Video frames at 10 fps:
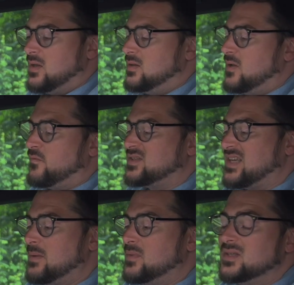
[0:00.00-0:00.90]
the
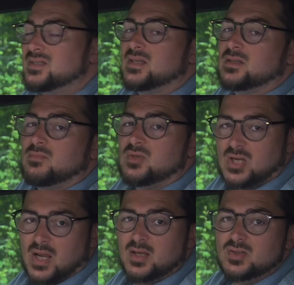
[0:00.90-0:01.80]
infotainment system
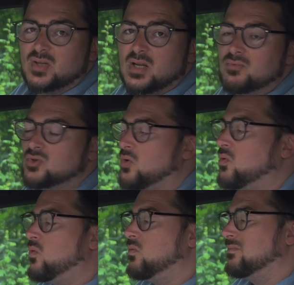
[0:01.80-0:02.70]
changed and it was
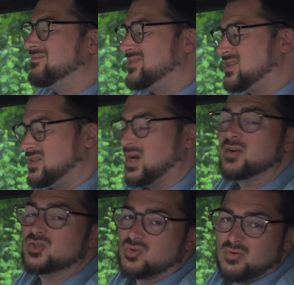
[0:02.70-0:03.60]
all
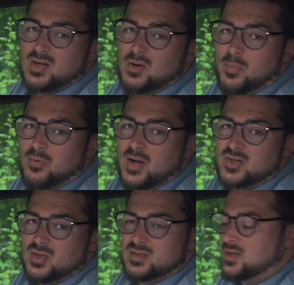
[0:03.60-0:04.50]
touchscreen
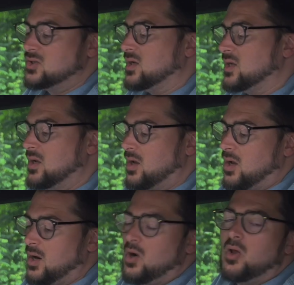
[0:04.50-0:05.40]
operation essentially,
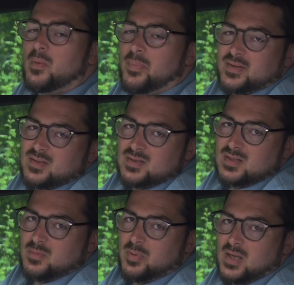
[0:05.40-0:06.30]
and a lot of the buttons
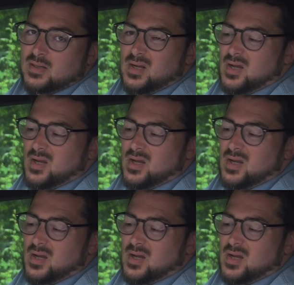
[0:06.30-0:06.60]
disappeared,